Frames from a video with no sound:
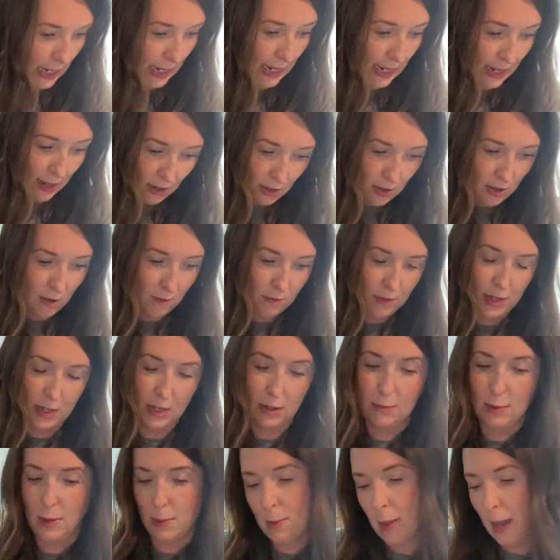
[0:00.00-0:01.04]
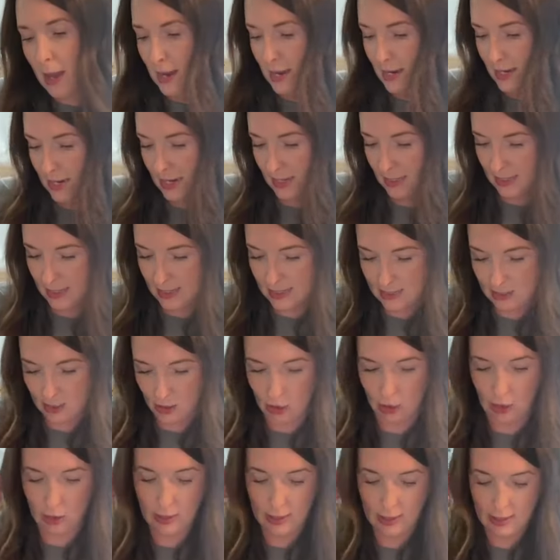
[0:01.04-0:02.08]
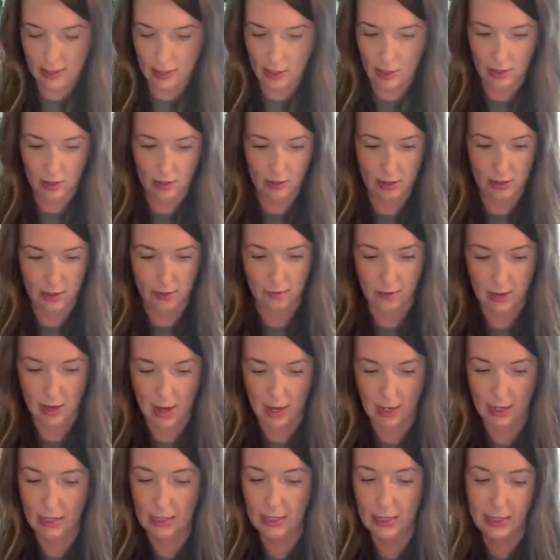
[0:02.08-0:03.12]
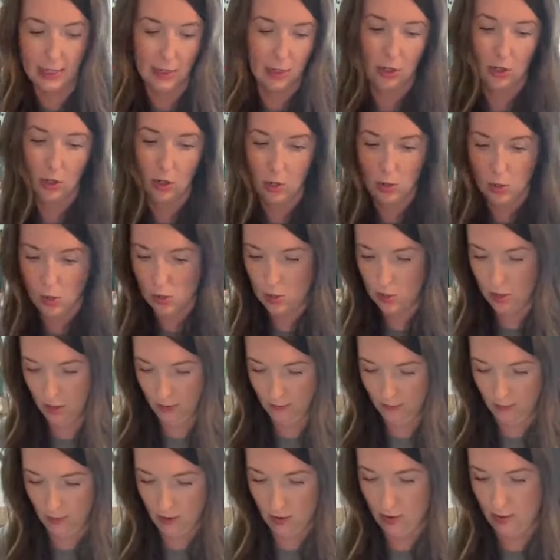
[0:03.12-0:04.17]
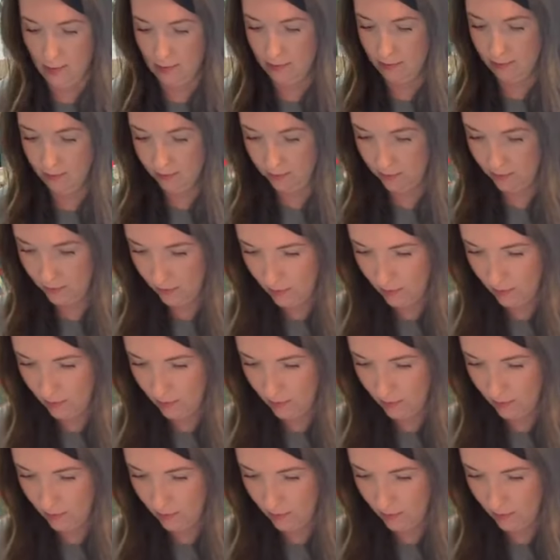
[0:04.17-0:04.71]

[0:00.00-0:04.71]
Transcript: I don't know if they could be painted because they're glitter. They've got glitter all over them.